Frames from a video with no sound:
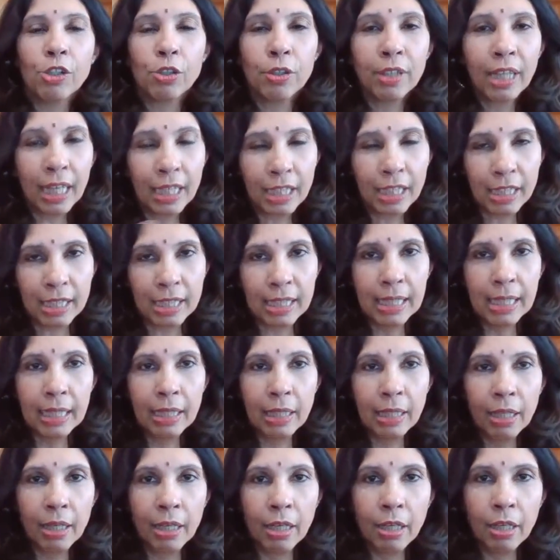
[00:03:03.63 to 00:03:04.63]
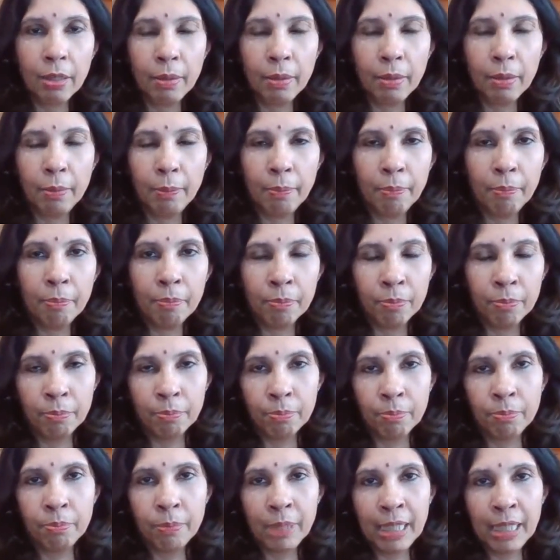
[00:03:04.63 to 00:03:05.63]
So that's
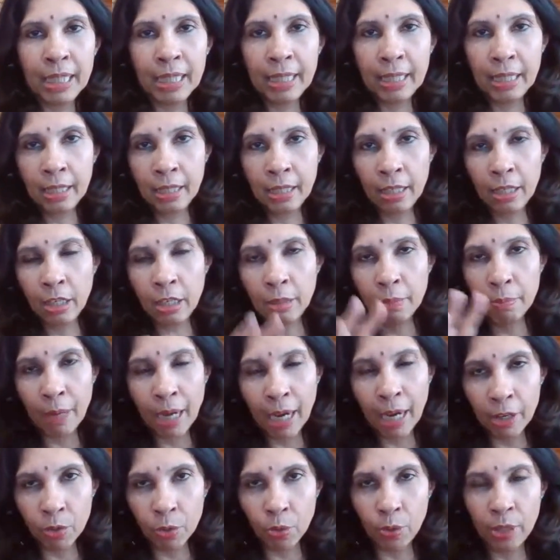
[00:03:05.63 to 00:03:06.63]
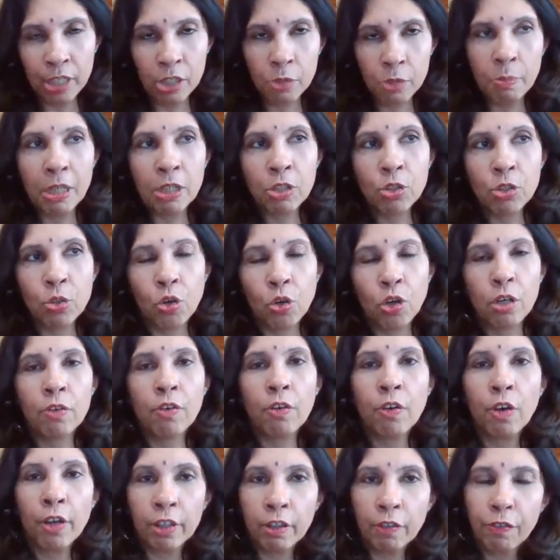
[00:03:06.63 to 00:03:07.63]
me in my role as mentor.
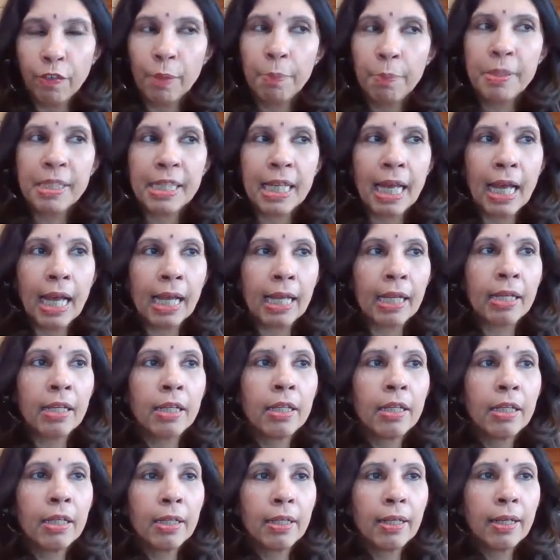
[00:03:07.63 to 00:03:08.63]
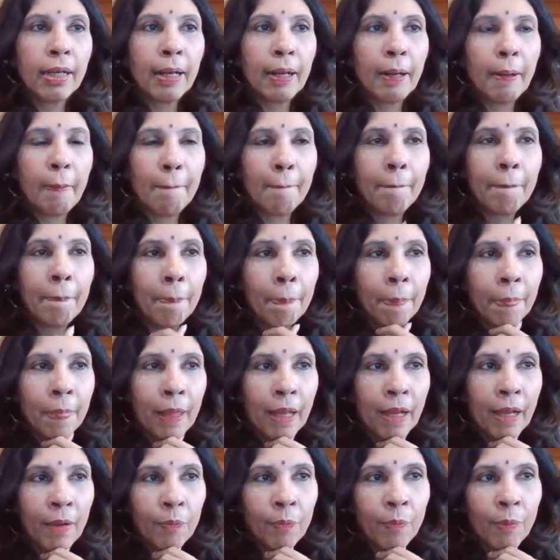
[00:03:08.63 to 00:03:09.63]
On the flip side,
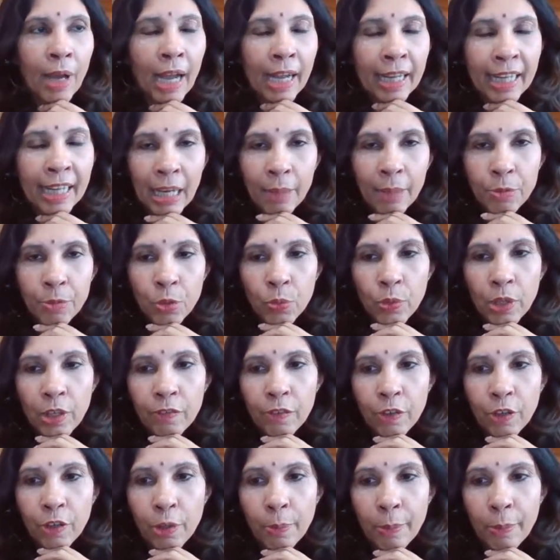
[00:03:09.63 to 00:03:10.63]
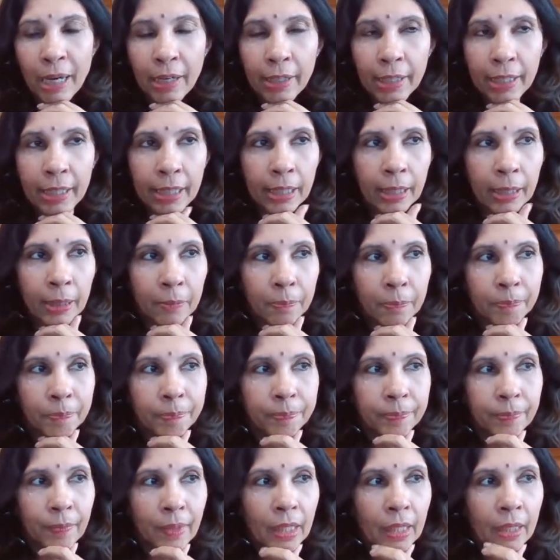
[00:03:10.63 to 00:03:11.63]
I came to work for Comerica
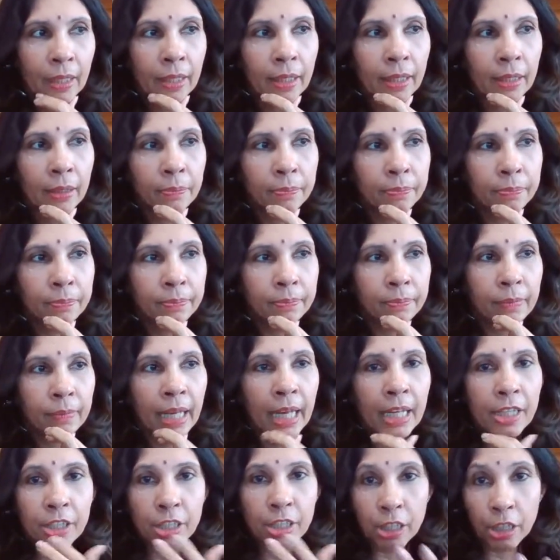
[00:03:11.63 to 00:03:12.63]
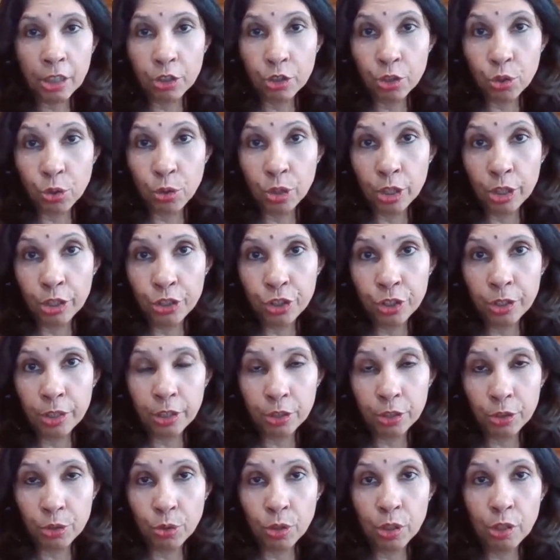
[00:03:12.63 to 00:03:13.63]
as the controller
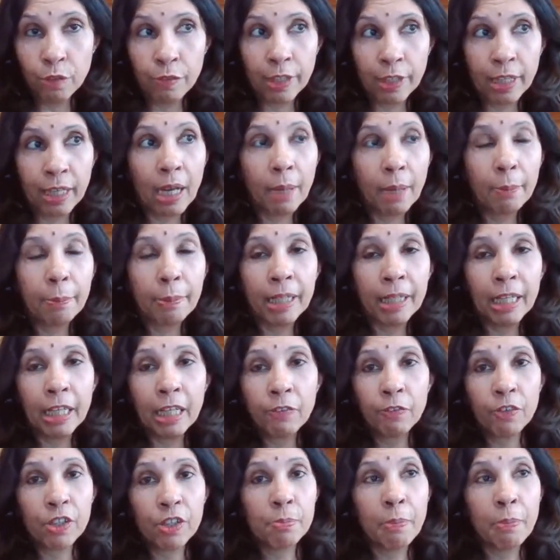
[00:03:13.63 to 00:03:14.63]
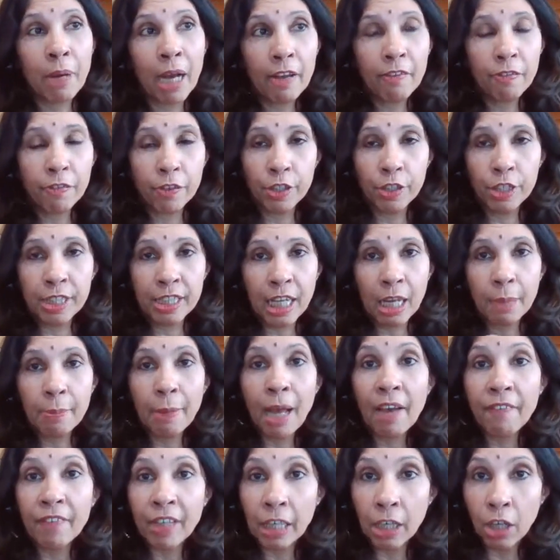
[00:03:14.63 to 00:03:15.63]
for the company. It was my first time
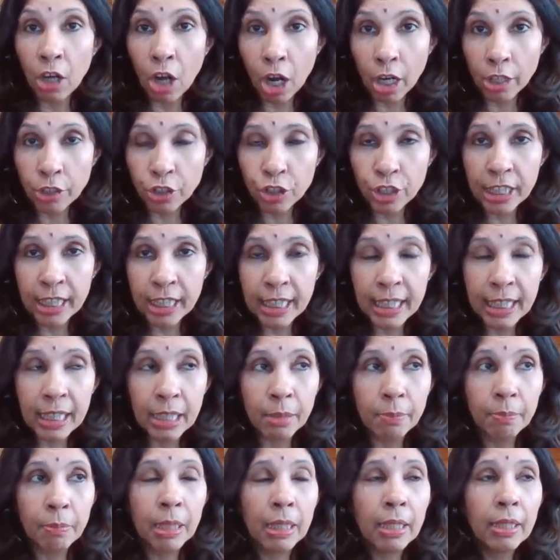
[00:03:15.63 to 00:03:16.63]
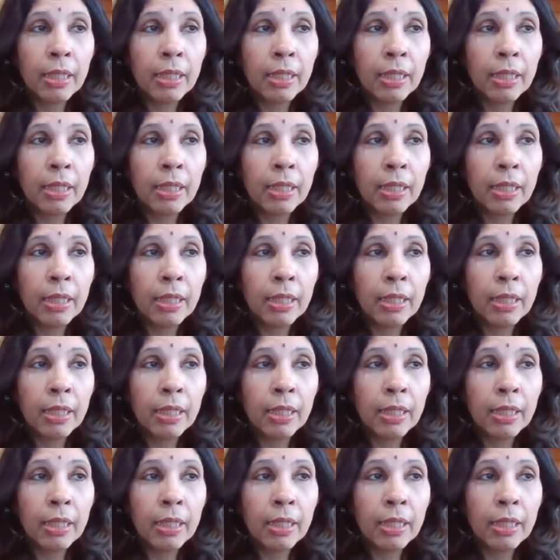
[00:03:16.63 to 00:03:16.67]
having a large team.